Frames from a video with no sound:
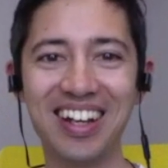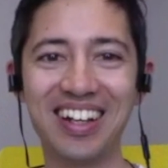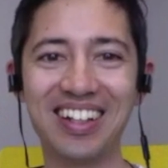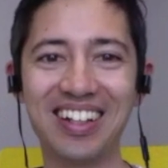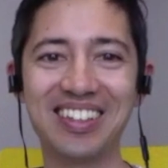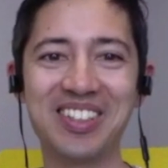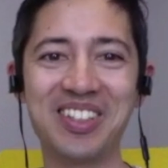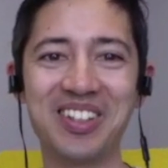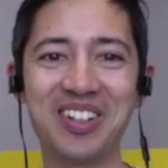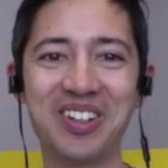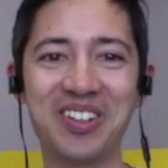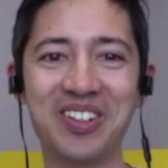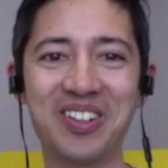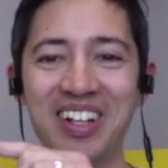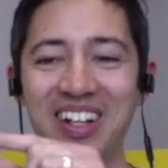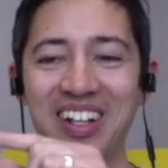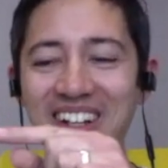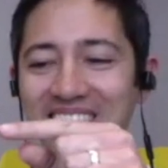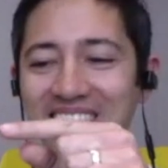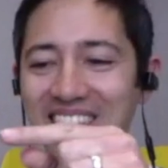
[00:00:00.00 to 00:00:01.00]
And so
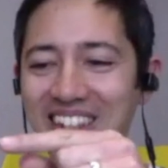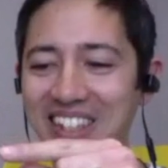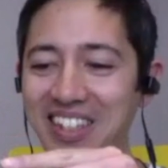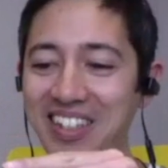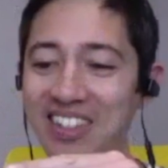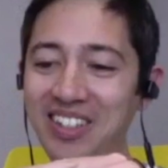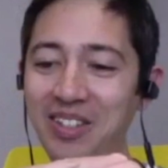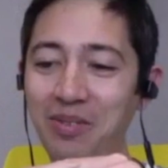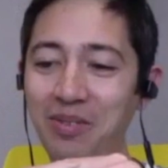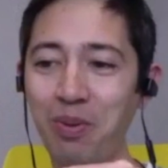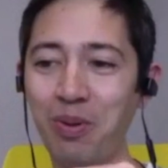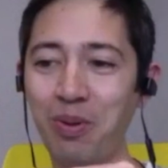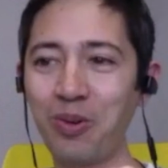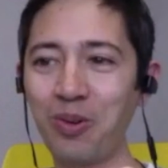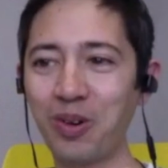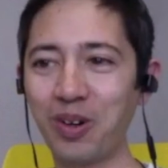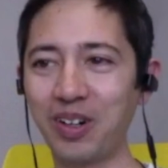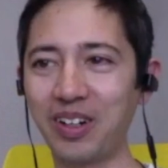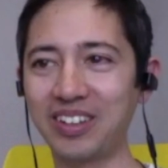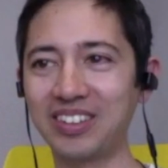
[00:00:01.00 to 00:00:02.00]
the
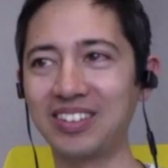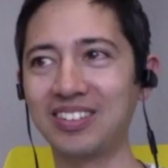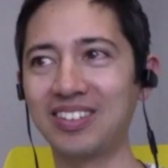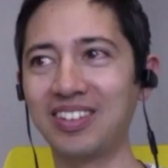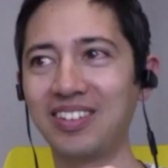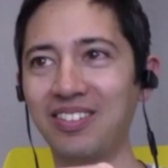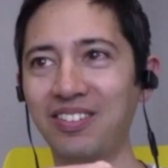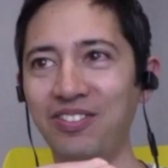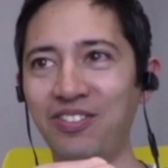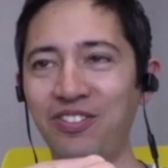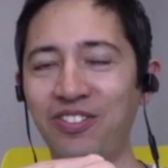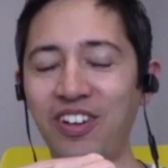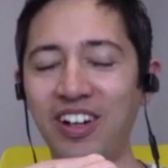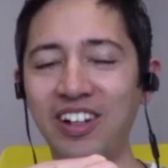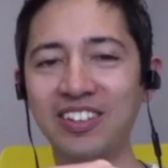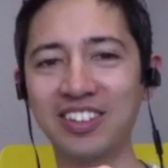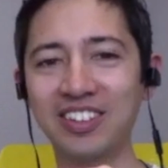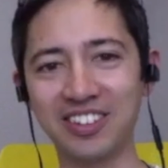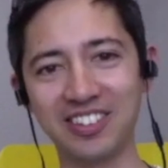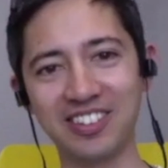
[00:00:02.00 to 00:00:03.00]
support
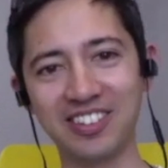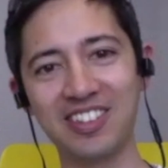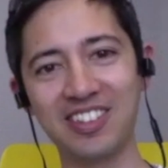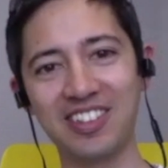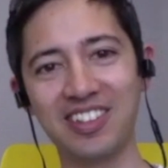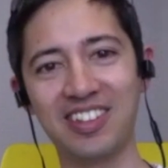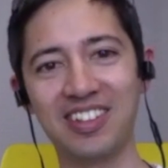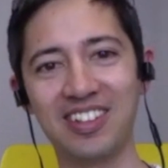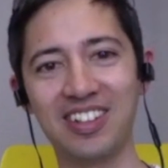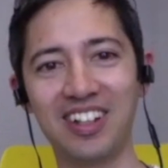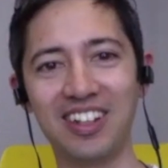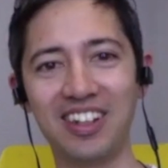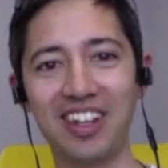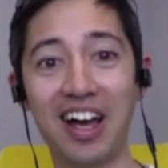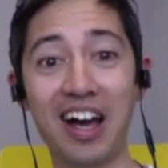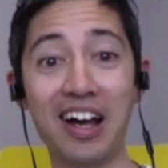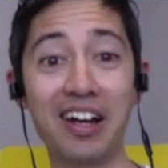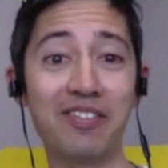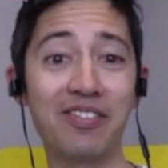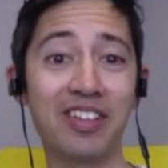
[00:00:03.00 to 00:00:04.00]
funnels a
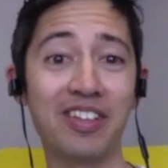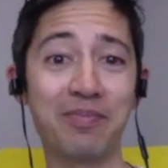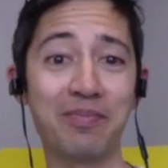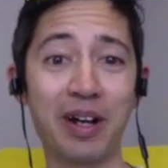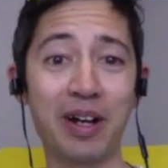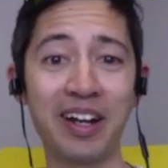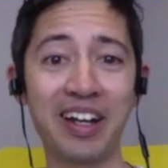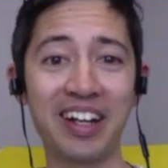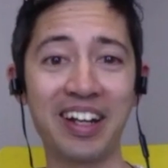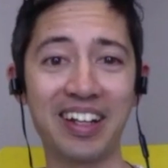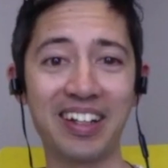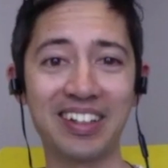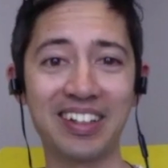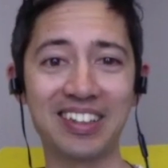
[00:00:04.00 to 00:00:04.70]
lot of the marketing and the